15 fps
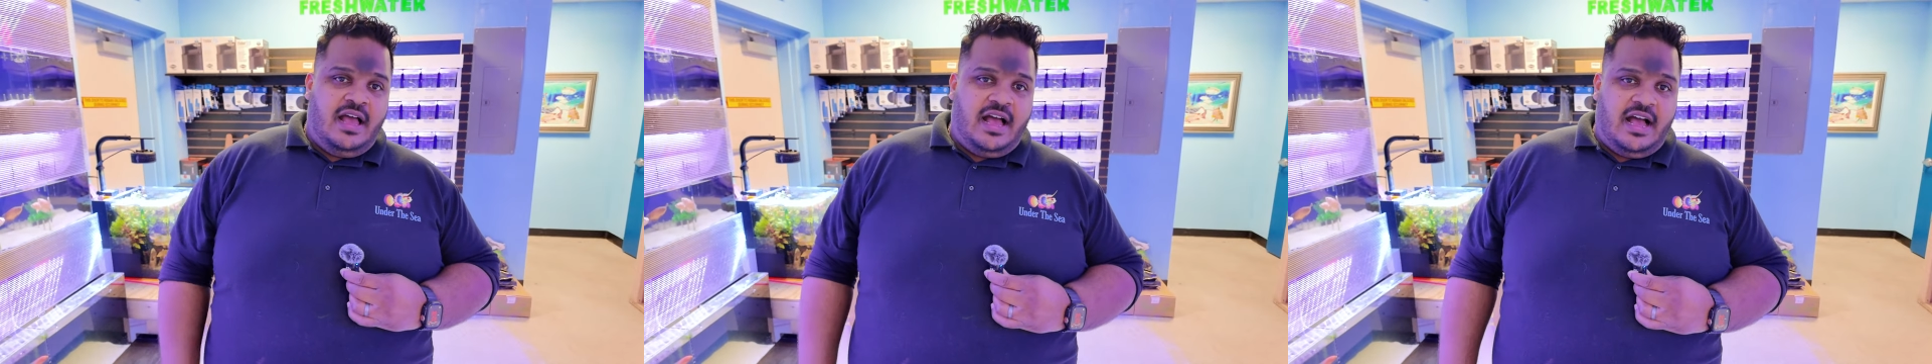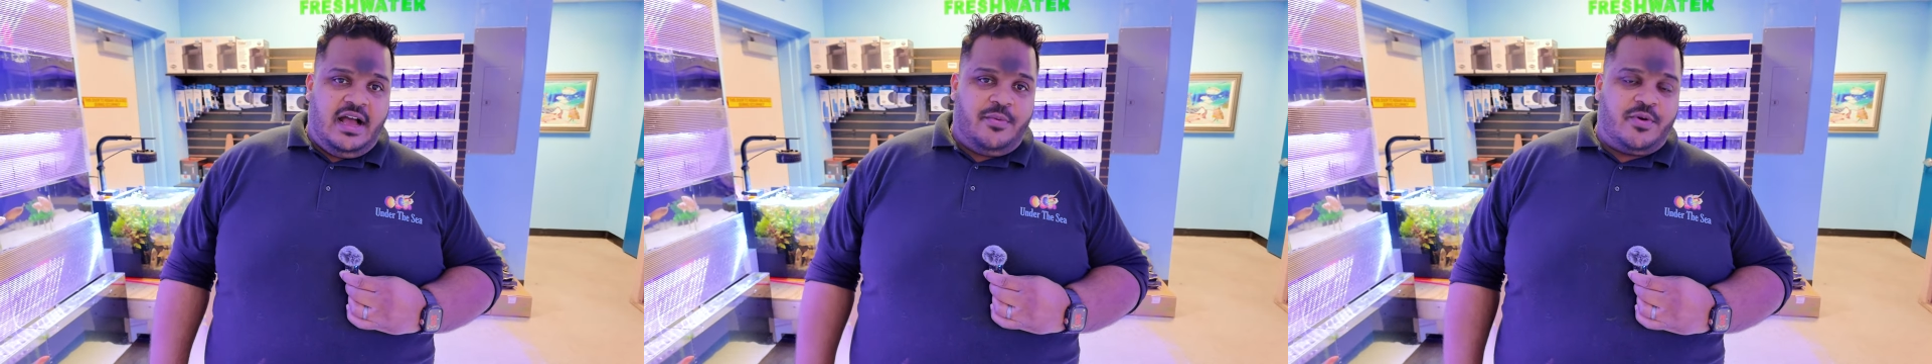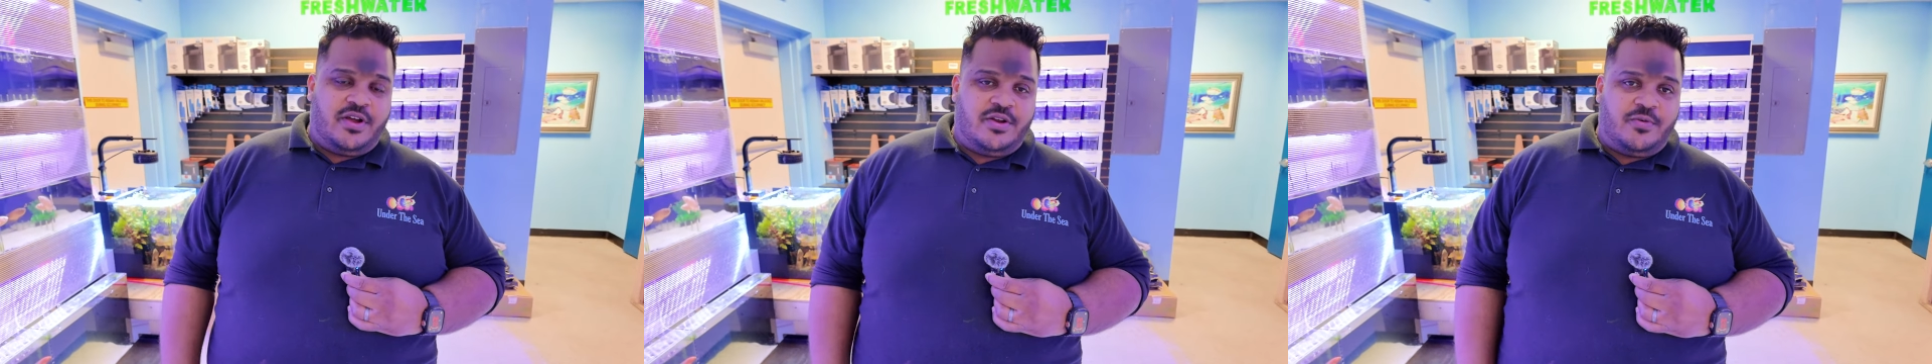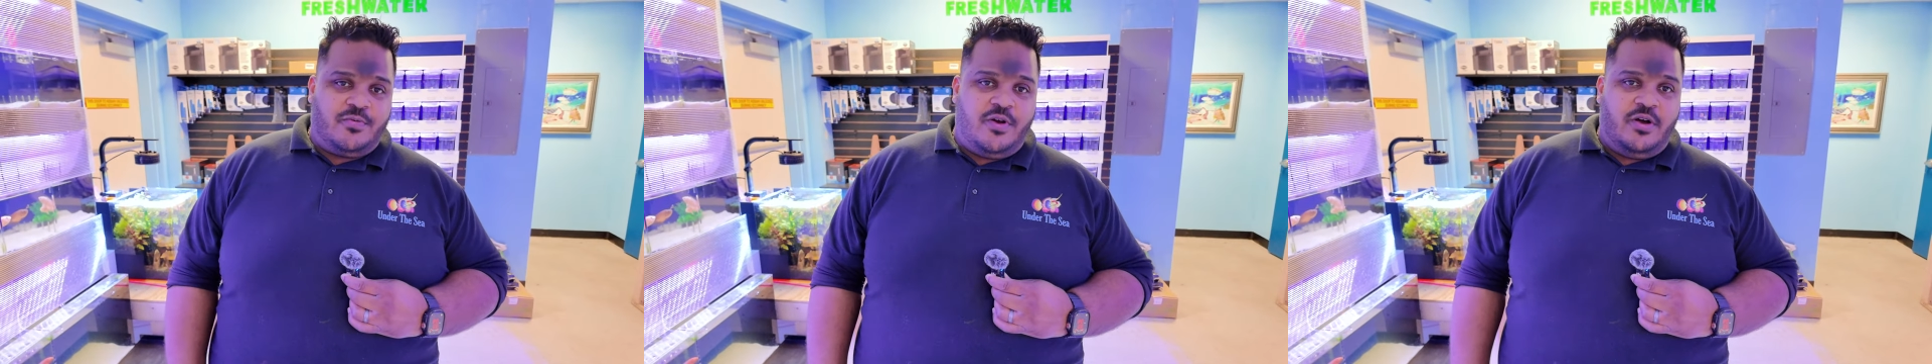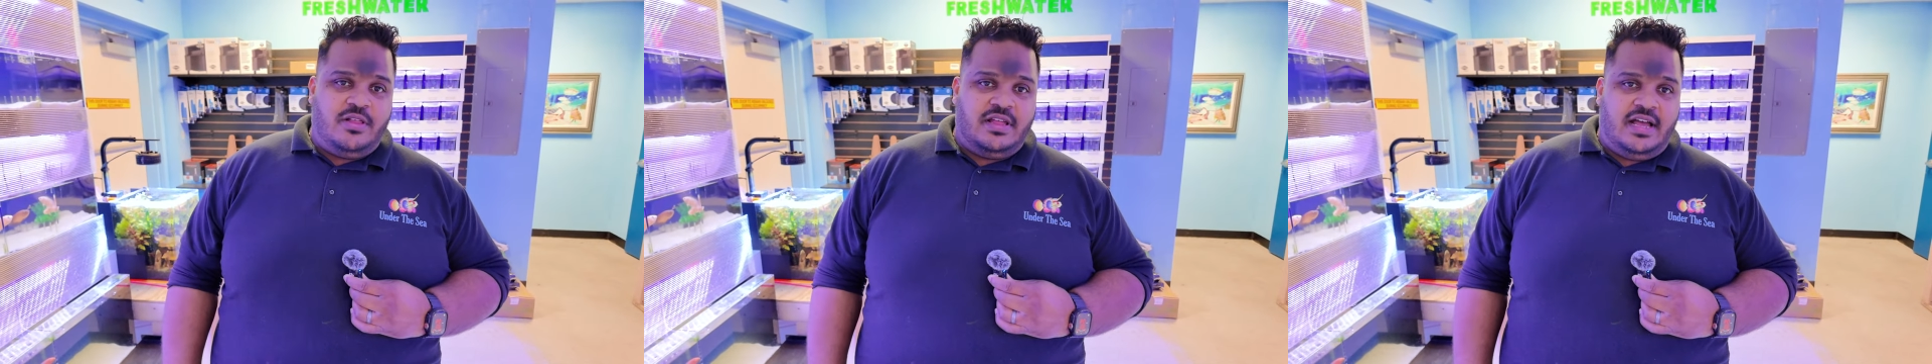we're going to
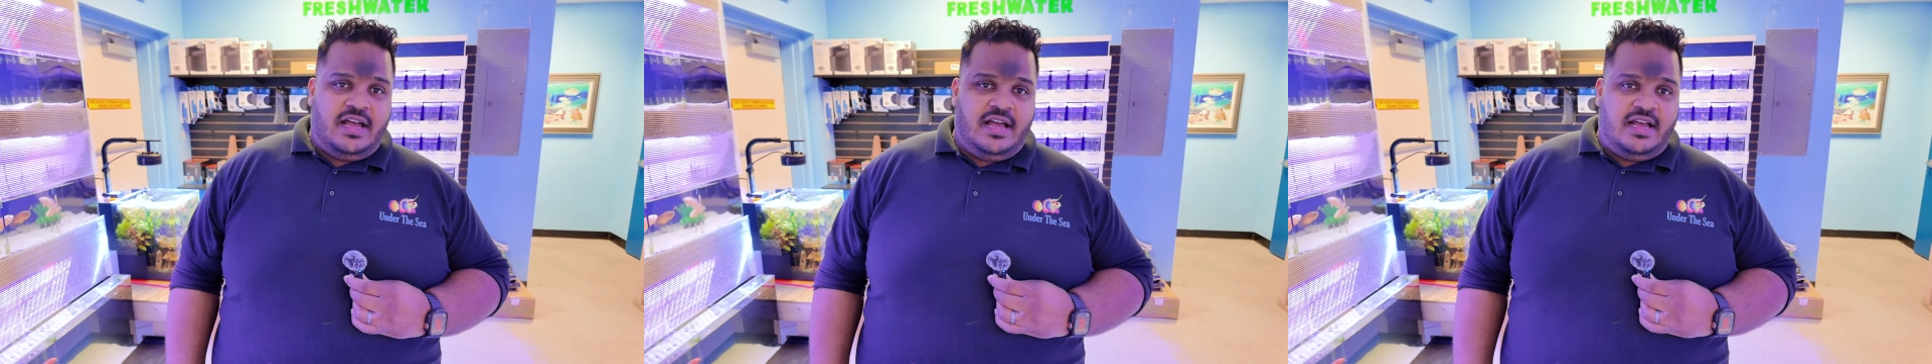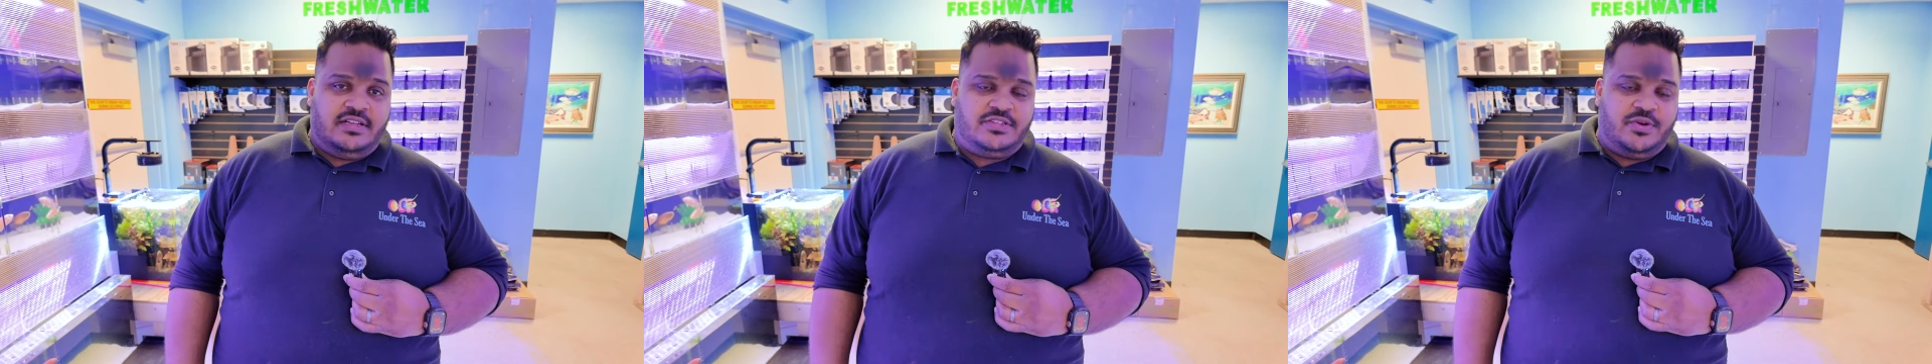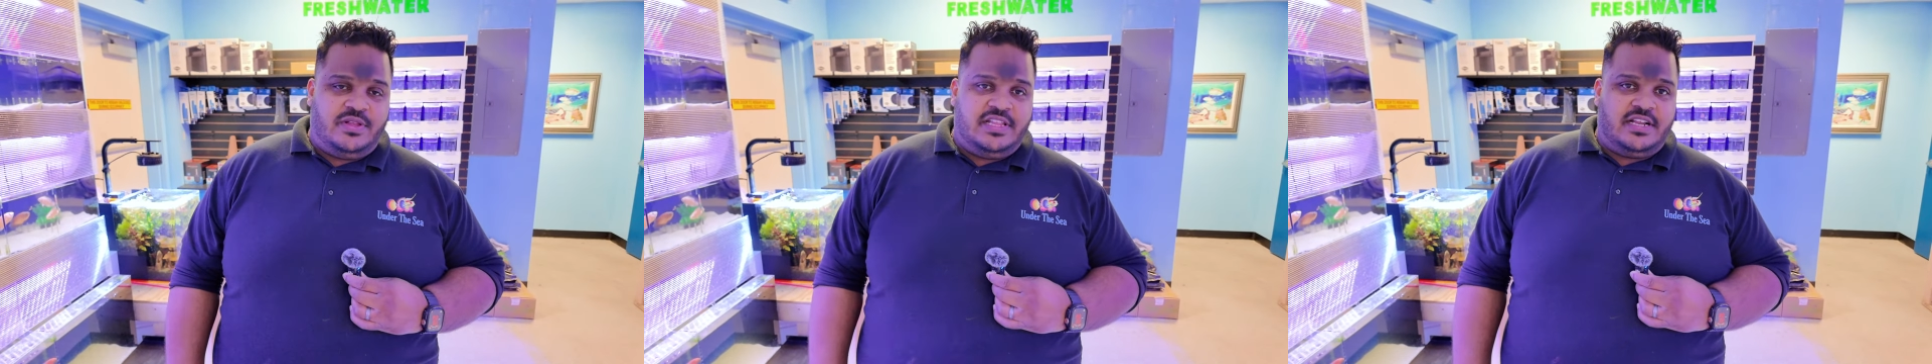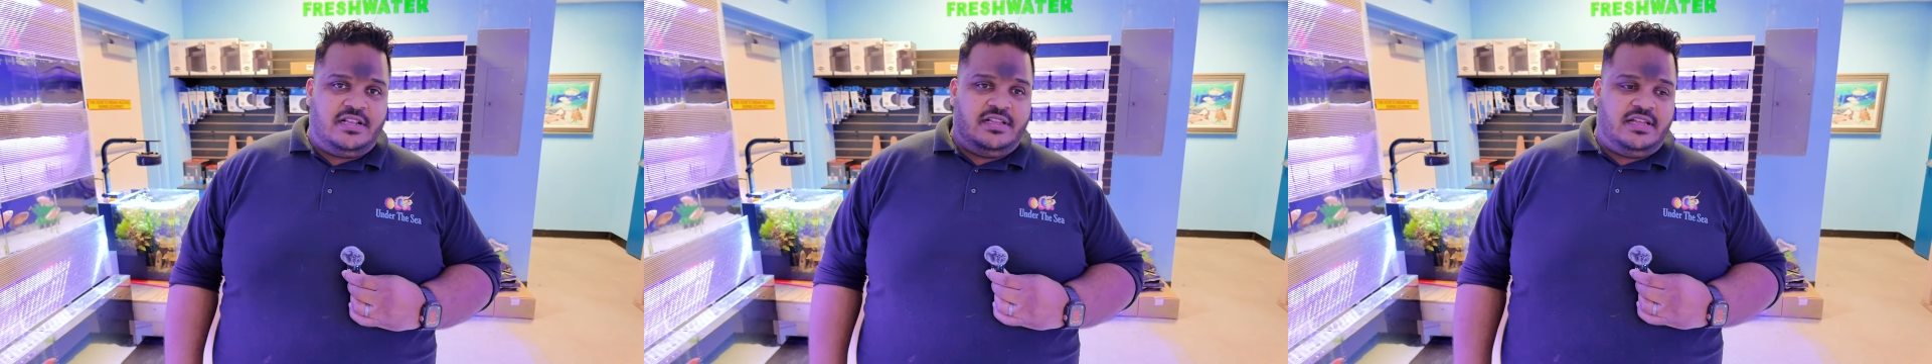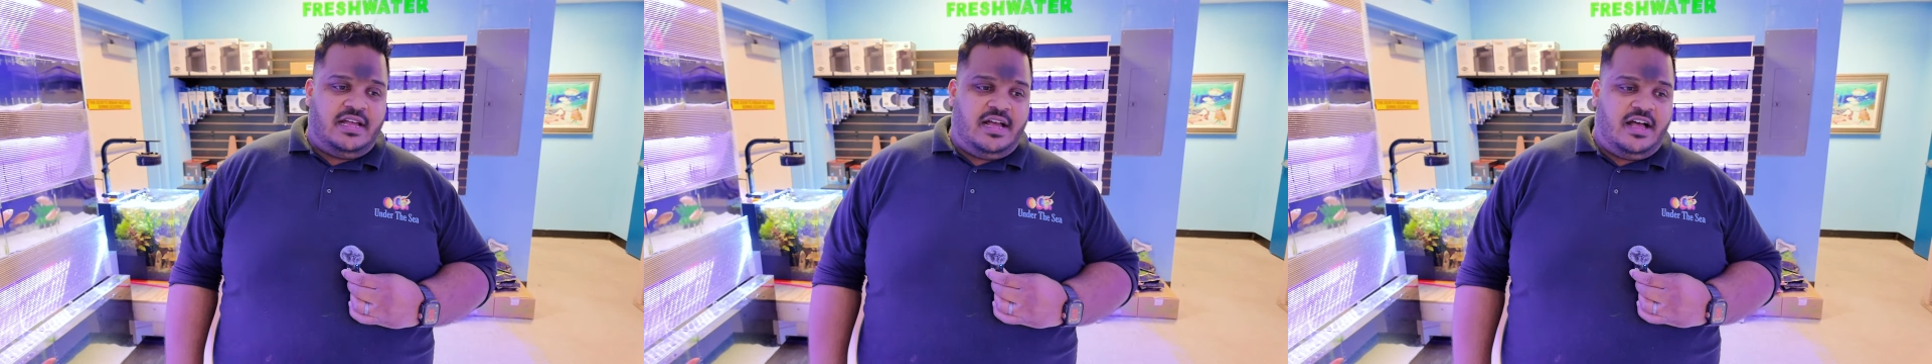roll, do a
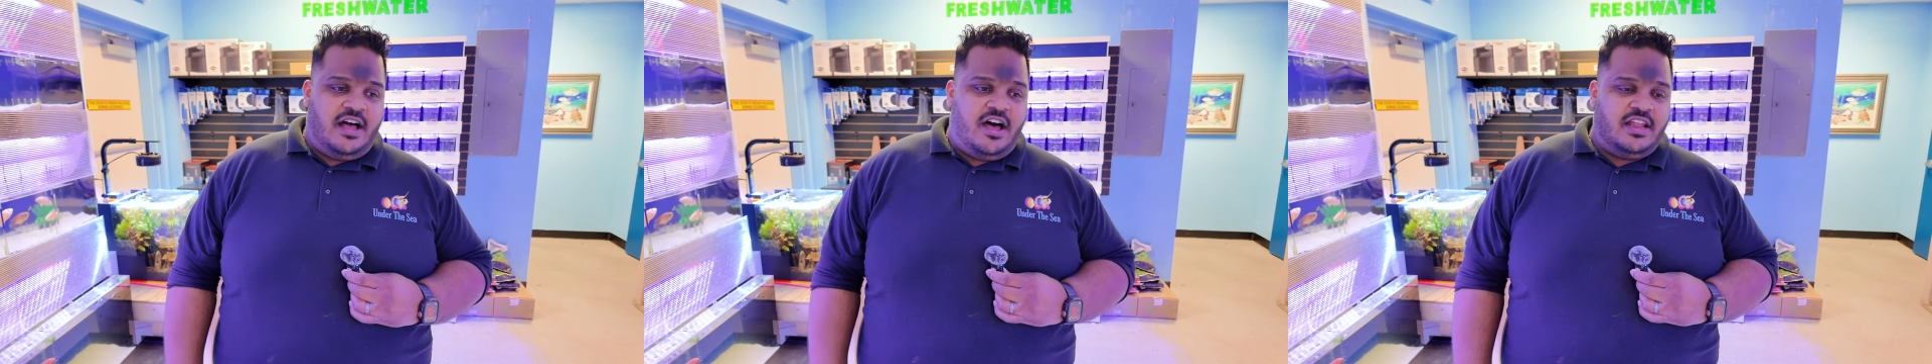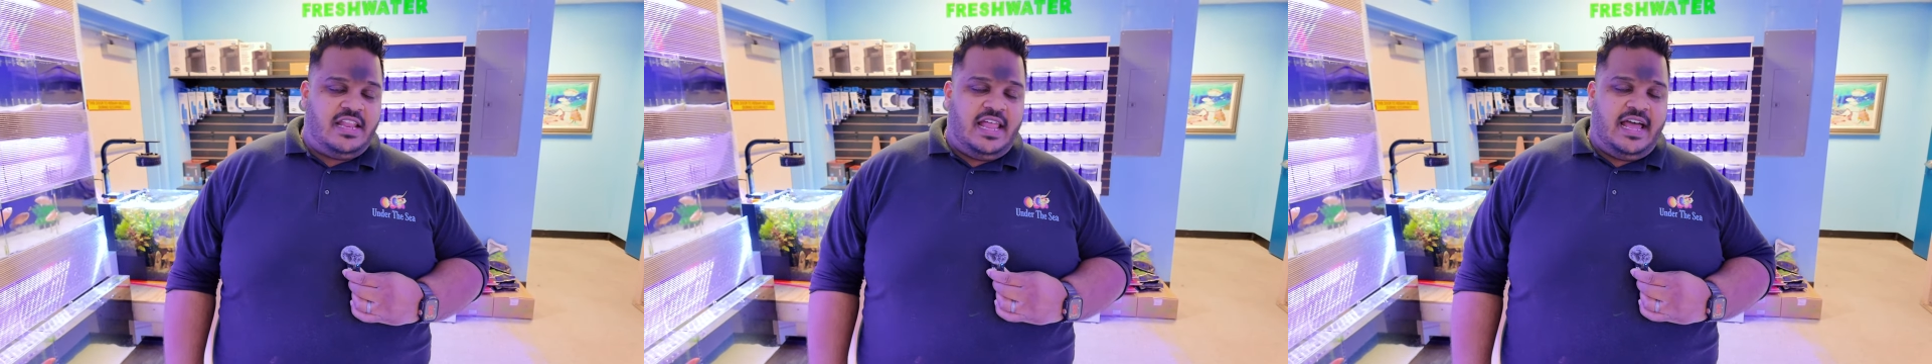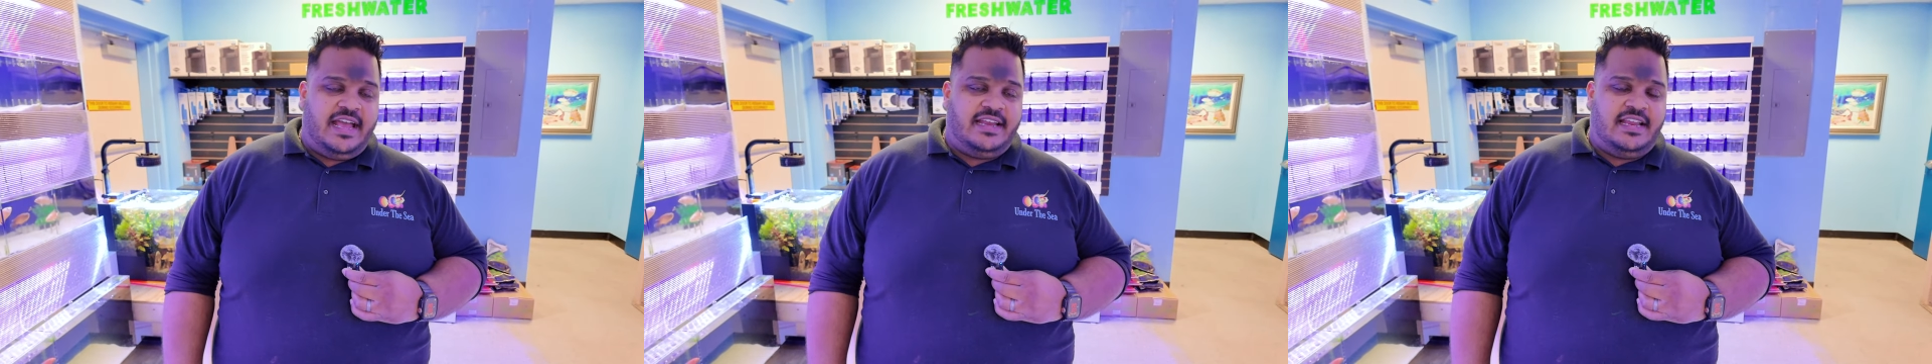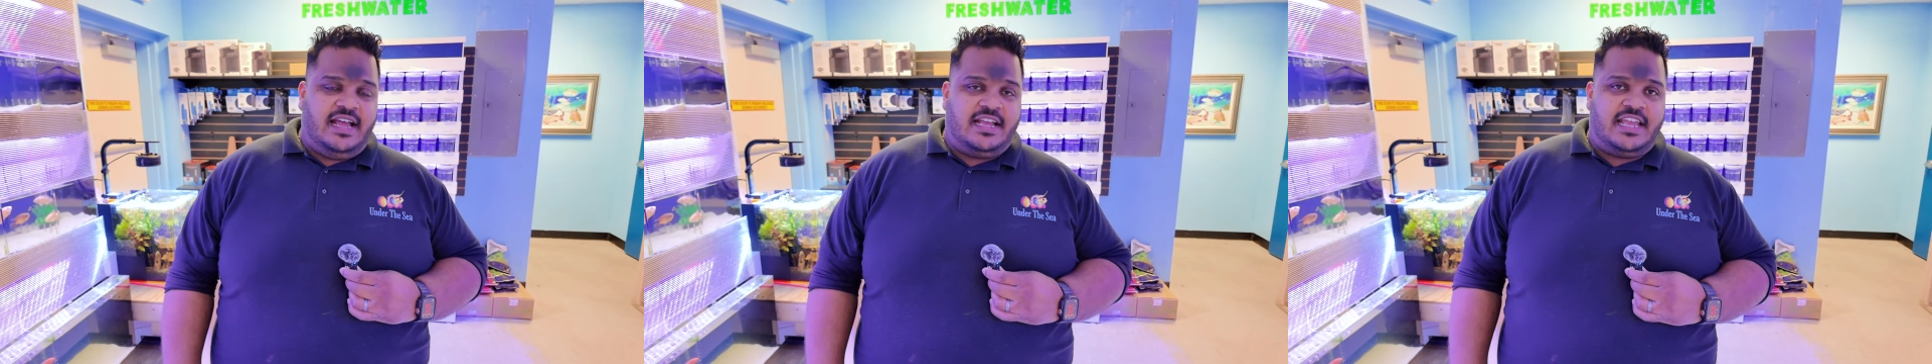little online